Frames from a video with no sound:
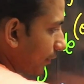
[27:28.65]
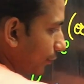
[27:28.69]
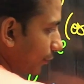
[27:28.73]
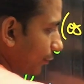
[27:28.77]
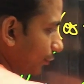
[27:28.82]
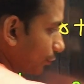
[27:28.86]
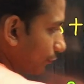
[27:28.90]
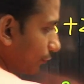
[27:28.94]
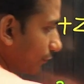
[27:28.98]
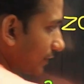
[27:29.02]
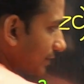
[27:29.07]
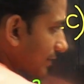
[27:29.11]

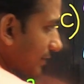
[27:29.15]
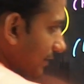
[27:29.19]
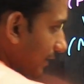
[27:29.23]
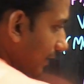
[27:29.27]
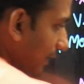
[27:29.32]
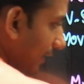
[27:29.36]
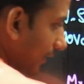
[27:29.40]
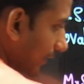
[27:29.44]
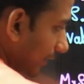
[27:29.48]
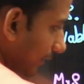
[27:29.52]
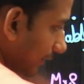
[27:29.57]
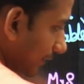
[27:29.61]
You will
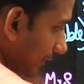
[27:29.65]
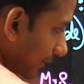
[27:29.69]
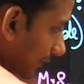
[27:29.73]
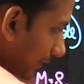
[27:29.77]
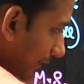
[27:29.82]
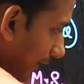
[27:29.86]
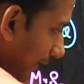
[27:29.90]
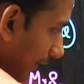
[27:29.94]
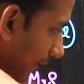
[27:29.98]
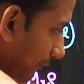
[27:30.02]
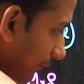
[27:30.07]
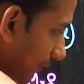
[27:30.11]
say
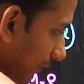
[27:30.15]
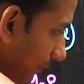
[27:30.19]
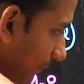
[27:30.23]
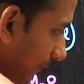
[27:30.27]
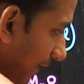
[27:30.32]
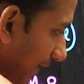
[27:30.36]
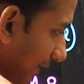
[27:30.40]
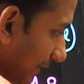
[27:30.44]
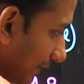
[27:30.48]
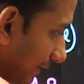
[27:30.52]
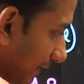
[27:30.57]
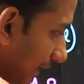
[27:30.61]
it will
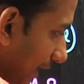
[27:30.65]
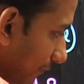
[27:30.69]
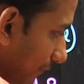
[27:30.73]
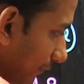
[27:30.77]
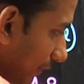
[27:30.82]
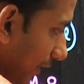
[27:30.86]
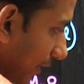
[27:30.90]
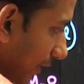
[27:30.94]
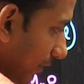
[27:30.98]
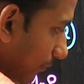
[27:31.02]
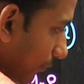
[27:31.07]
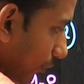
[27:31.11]
be
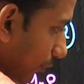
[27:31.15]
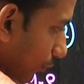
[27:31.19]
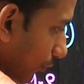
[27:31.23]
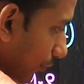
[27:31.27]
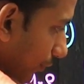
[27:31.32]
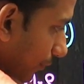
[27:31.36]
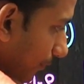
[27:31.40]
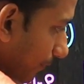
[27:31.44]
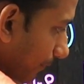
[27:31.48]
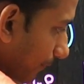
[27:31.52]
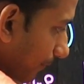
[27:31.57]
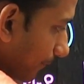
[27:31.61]
traveling more